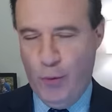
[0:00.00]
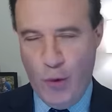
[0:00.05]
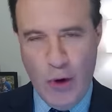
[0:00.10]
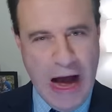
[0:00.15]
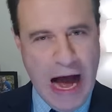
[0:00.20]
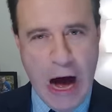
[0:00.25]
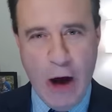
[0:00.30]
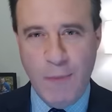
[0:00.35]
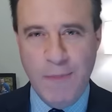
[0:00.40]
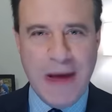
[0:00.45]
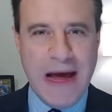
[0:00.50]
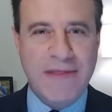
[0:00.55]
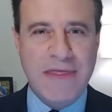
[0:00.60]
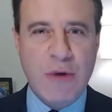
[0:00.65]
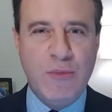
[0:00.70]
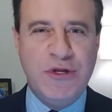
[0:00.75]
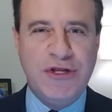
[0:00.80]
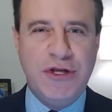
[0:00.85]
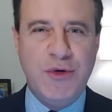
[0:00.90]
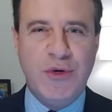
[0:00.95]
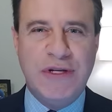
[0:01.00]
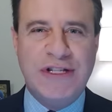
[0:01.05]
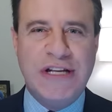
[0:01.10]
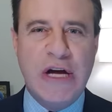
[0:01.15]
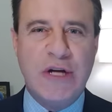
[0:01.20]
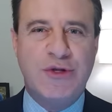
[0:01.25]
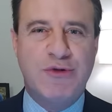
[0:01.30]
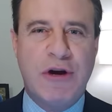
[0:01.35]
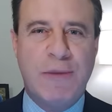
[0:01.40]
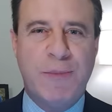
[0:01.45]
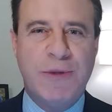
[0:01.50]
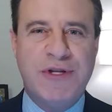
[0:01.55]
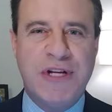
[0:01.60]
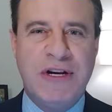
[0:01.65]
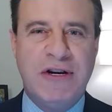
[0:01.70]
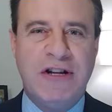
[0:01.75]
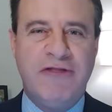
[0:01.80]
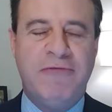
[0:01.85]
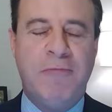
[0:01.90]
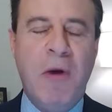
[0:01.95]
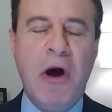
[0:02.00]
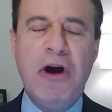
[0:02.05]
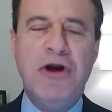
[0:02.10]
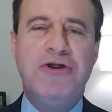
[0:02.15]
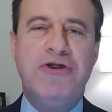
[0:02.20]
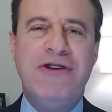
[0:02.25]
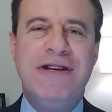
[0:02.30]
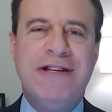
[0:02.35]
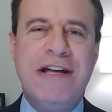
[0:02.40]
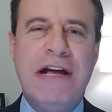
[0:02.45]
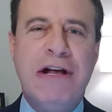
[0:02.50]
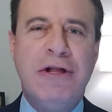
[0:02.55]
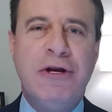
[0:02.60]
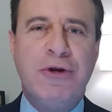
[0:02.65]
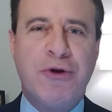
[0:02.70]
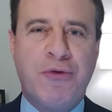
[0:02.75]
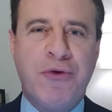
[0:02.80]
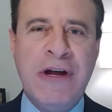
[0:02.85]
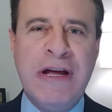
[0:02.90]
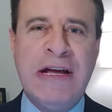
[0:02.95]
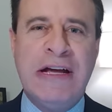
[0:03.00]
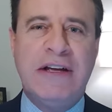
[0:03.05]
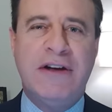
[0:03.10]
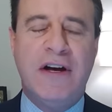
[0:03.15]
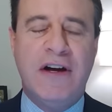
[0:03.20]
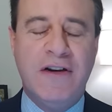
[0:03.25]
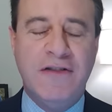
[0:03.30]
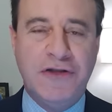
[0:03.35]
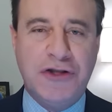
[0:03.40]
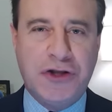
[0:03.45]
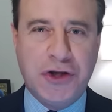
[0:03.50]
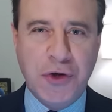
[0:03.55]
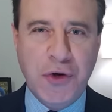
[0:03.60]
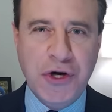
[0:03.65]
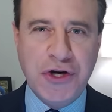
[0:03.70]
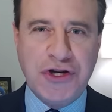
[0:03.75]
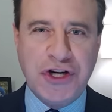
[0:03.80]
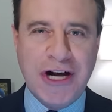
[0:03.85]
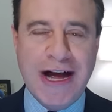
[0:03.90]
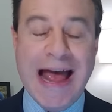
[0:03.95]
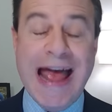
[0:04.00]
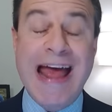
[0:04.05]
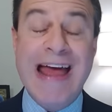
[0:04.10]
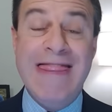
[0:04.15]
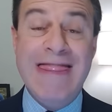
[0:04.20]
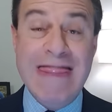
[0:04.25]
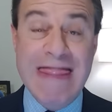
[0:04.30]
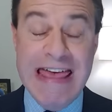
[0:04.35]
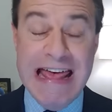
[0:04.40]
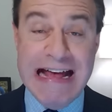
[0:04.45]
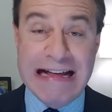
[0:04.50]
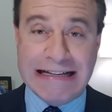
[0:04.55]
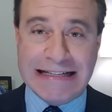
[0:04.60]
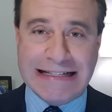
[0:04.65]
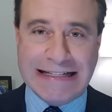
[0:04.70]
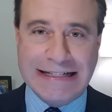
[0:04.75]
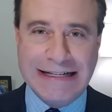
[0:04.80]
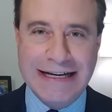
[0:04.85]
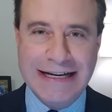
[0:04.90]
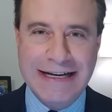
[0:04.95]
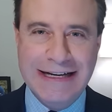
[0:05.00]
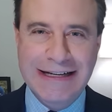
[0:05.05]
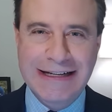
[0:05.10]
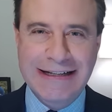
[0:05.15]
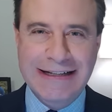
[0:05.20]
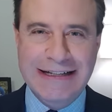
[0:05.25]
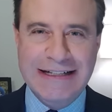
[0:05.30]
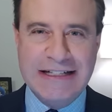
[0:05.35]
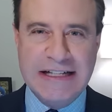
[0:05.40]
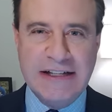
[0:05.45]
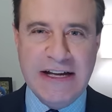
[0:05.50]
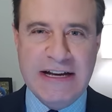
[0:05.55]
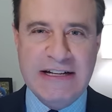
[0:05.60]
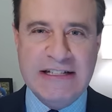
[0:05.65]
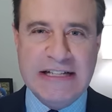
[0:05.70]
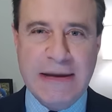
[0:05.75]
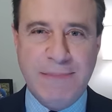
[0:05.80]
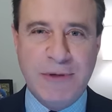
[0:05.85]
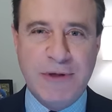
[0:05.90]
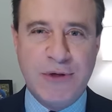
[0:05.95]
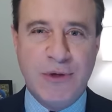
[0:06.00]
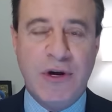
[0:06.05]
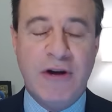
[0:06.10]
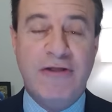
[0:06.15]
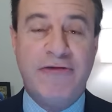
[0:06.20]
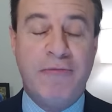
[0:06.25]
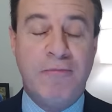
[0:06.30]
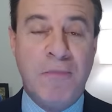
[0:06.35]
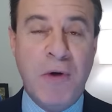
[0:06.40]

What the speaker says: Wow. And that was U.S. House Representative Marjorie Taylor Greene of Georgia. And this is the latest episode of